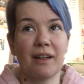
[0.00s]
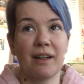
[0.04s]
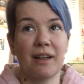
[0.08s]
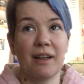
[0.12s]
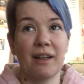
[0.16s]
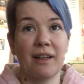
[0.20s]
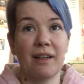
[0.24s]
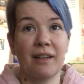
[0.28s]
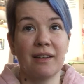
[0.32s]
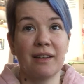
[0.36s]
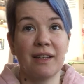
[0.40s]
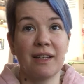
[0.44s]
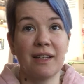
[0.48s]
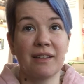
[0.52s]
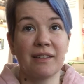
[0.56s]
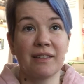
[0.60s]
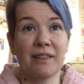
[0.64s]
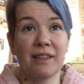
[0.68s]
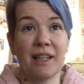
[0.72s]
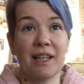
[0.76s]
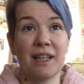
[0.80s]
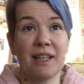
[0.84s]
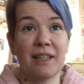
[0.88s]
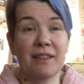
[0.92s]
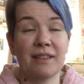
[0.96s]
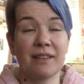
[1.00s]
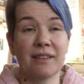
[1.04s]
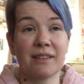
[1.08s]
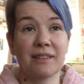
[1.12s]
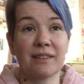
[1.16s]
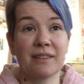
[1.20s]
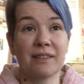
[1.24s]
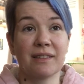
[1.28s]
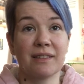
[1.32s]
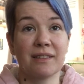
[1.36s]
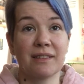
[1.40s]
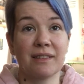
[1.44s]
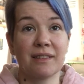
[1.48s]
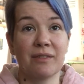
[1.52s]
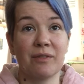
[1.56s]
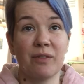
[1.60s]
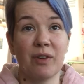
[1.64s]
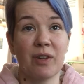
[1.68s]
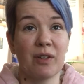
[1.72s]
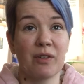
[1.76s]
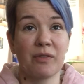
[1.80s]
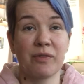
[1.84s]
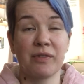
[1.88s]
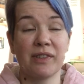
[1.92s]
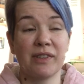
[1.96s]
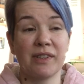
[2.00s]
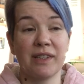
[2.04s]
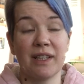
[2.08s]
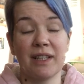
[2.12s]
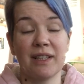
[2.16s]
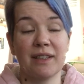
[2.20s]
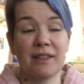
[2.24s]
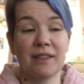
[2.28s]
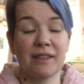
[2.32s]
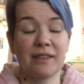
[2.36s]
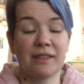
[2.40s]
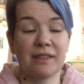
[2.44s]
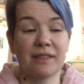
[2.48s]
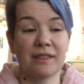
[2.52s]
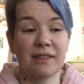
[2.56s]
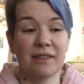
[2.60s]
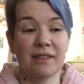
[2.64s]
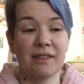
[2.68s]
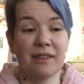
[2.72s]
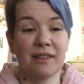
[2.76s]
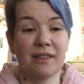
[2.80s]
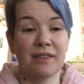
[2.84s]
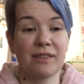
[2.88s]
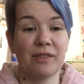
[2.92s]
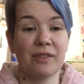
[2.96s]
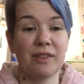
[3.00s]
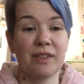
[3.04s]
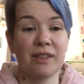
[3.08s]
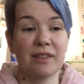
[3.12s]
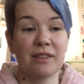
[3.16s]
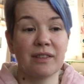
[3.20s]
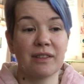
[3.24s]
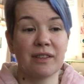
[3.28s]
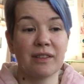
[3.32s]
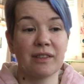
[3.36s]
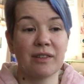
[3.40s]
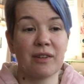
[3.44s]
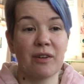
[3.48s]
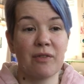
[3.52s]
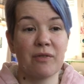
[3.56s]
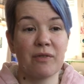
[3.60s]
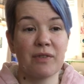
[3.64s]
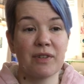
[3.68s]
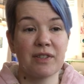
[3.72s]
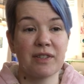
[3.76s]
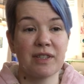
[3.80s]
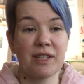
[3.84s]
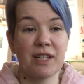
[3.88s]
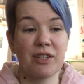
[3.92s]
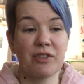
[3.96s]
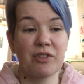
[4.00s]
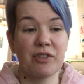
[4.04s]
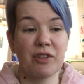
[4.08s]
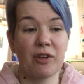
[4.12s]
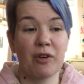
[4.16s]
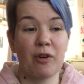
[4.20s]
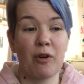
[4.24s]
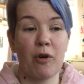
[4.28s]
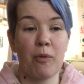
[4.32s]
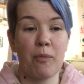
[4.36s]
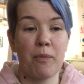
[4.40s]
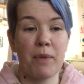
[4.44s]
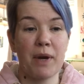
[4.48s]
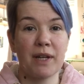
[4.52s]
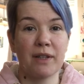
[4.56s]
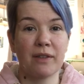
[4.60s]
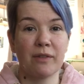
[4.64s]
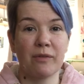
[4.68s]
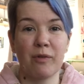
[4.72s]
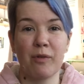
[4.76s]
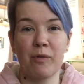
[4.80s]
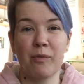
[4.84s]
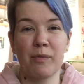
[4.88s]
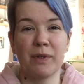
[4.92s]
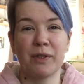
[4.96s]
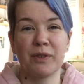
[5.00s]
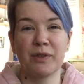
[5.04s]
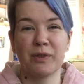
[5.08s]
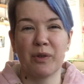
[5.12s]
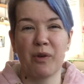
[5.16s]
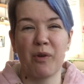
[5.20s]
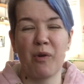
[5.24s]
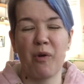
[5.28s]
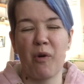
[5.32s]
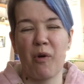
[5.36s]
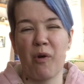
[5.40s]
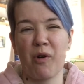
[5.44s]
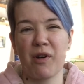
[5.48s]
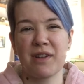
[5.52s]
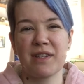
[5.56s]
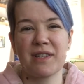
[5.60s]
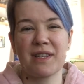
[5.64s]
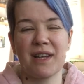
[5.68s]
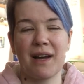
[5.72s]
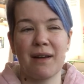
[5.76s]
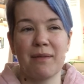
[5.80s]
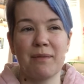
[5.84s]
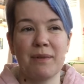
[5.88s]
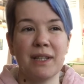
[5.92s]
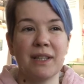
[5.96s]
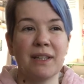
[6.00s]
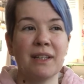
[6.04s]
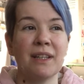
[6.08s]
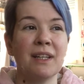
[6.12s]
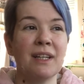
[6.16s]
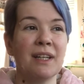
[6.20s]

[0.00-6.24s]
in his latest, one of his latest Twitter conversation, compared a woman to a horse. I mean,